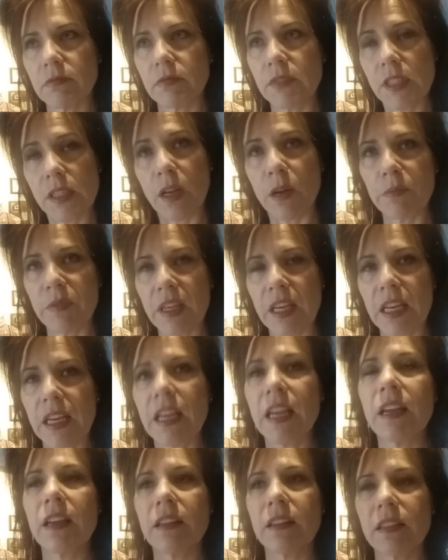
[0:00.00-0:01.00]

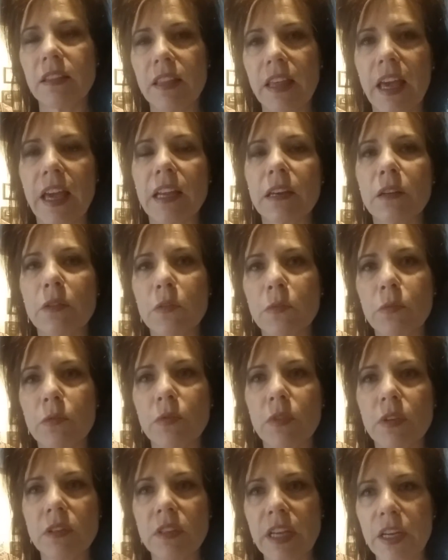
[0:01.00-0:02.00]
something that
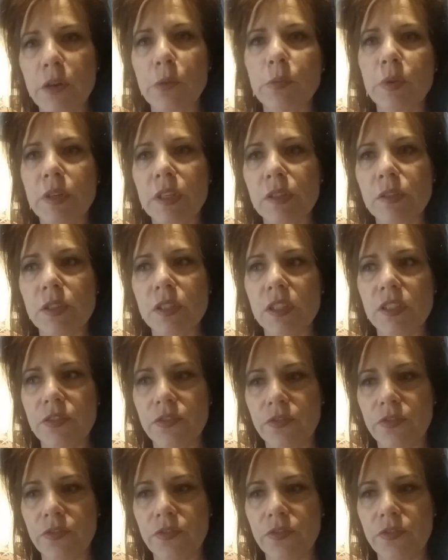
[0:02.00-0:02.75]
later produces